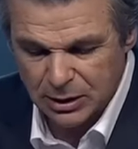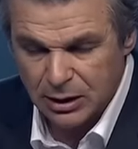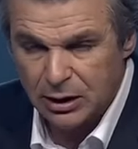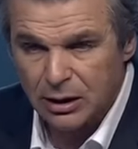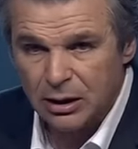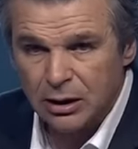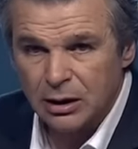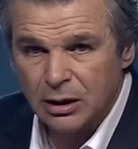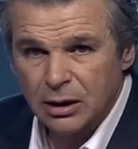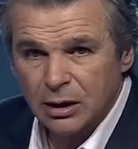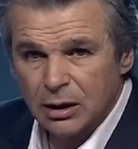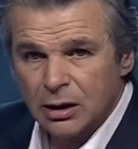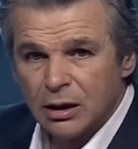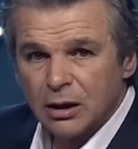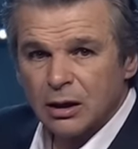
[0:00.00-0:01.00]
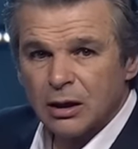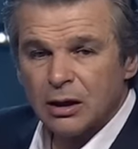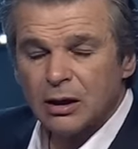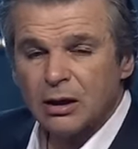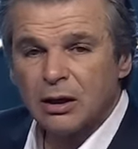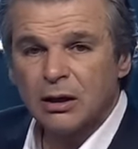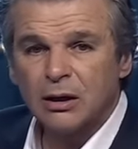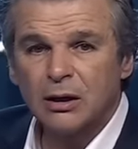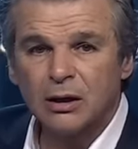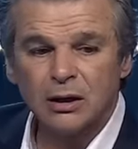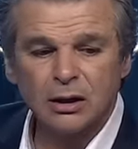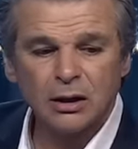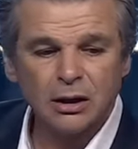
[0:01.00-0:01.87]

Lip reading: (no one is talking)